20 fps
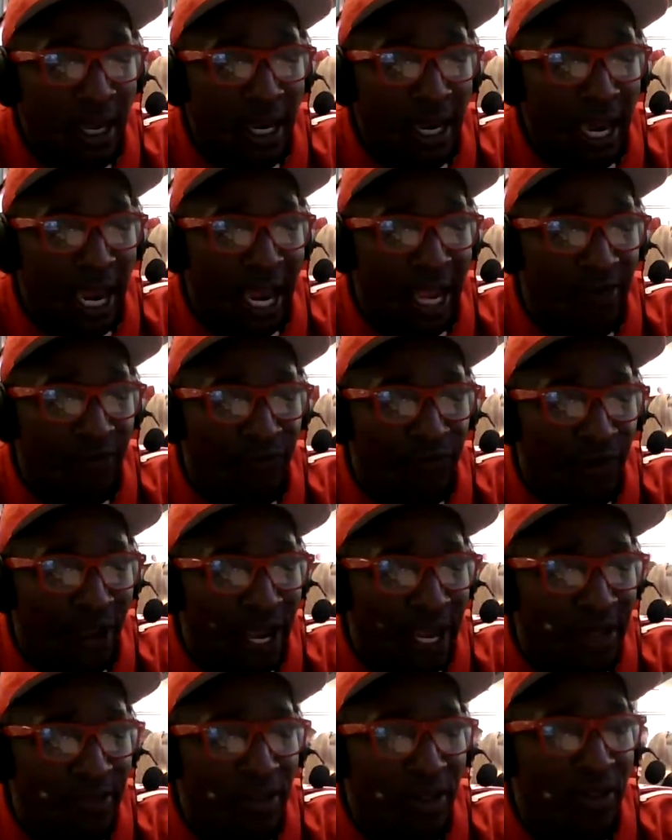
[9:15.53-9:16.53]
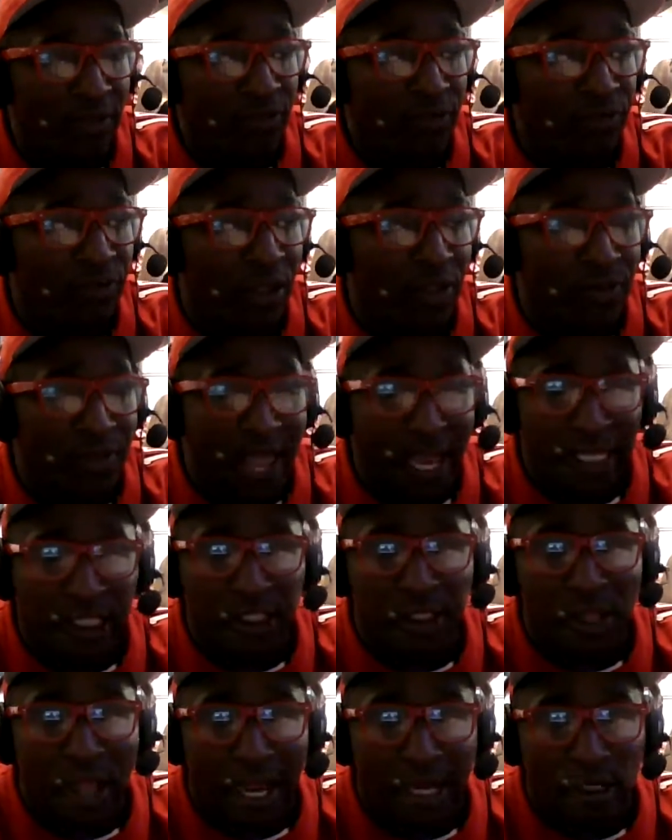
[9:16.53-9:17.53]
And then the
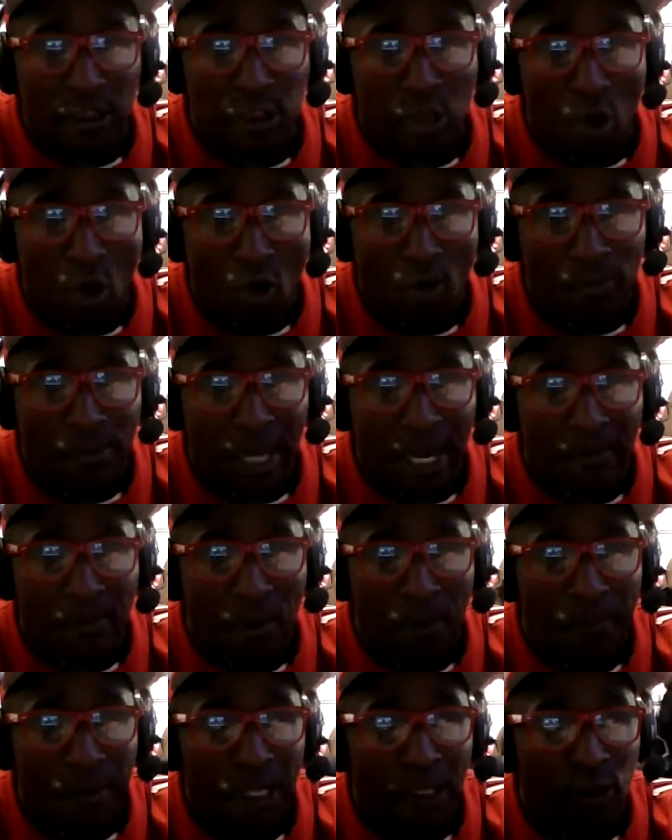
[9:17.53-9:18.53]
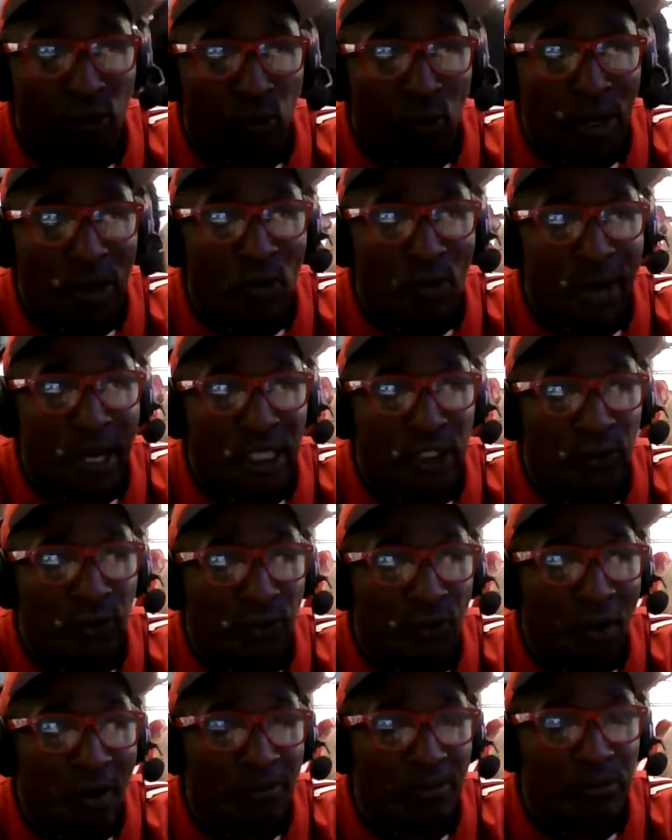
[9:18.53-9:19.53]
next Niners home game will be 3 weeks
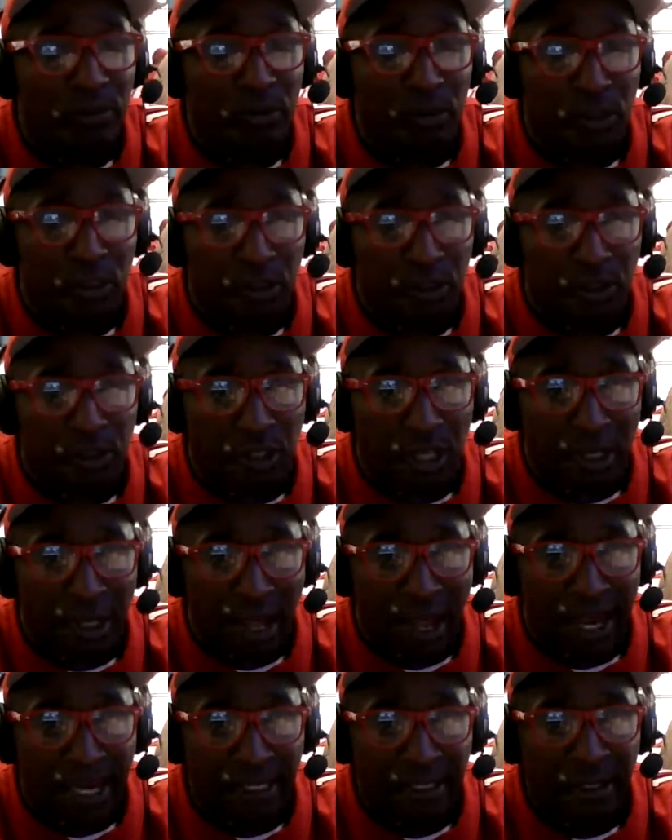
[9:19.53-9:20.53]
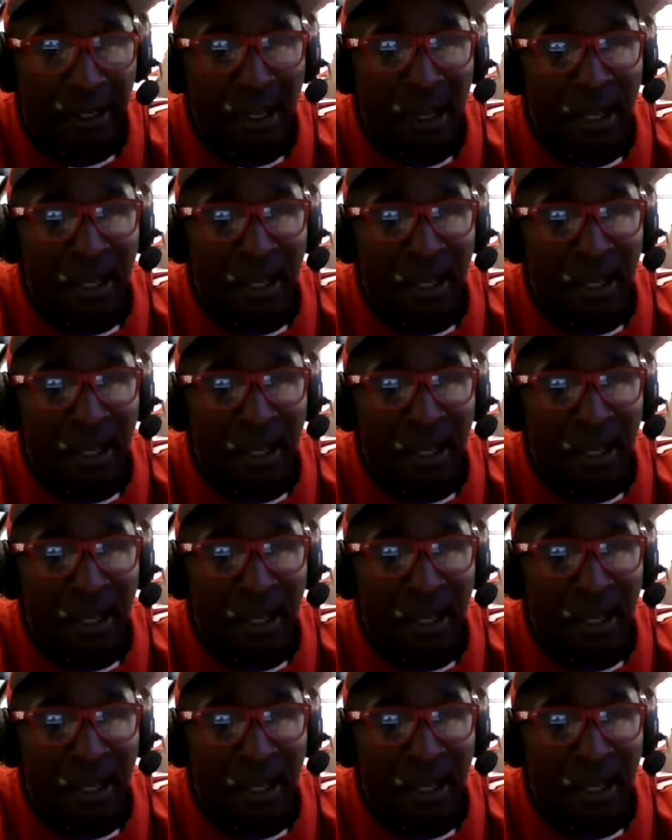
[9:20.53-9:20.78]
from tonight.